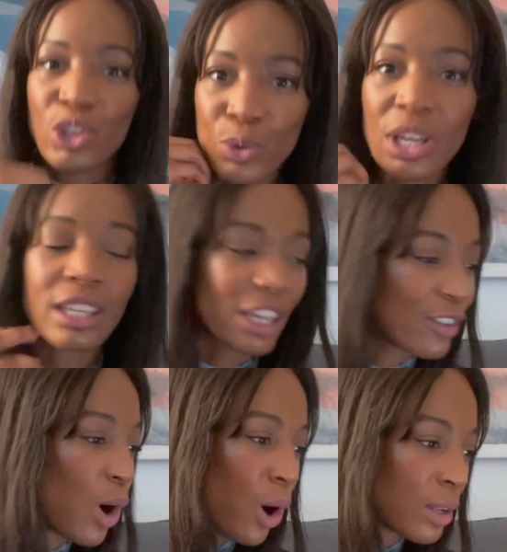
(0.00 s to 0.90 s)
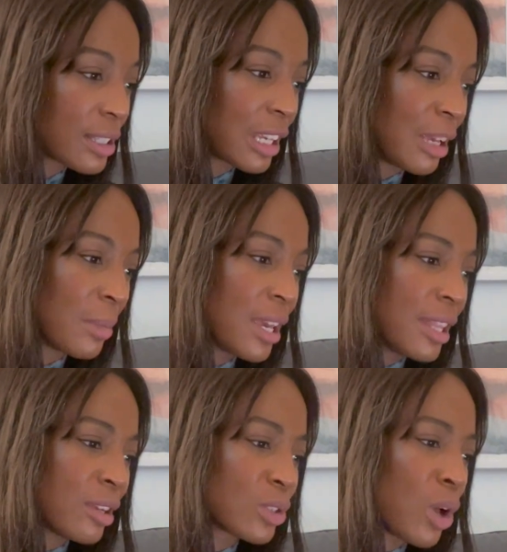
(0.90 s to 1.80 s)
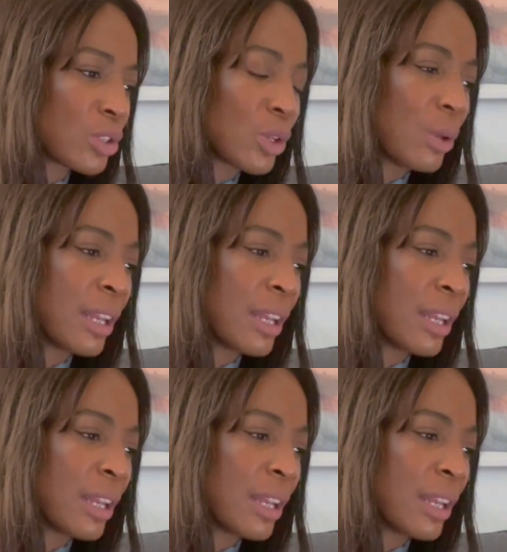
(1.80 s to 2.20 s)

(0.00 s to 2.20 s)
You can give it all to him. There's also,